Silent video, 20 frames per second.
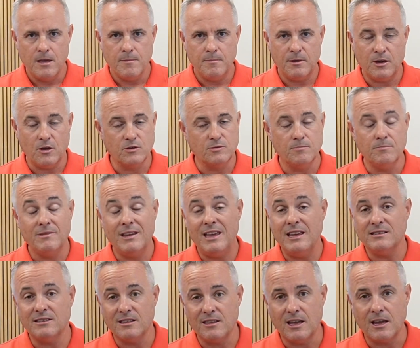Because
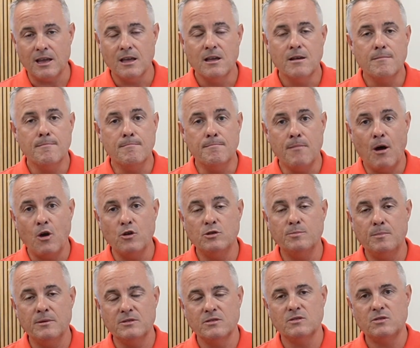here's the thing,
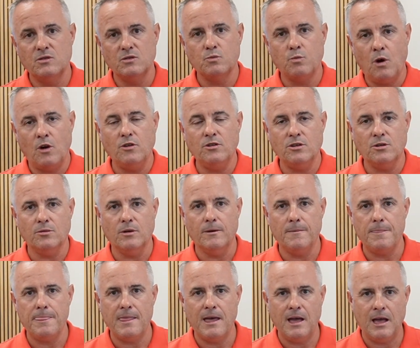most businesses won't do
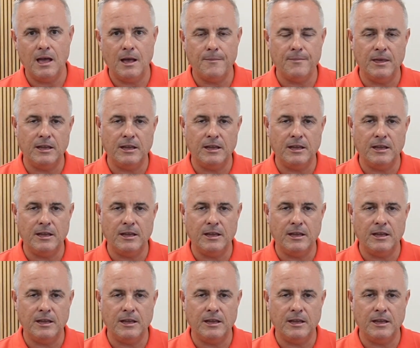it.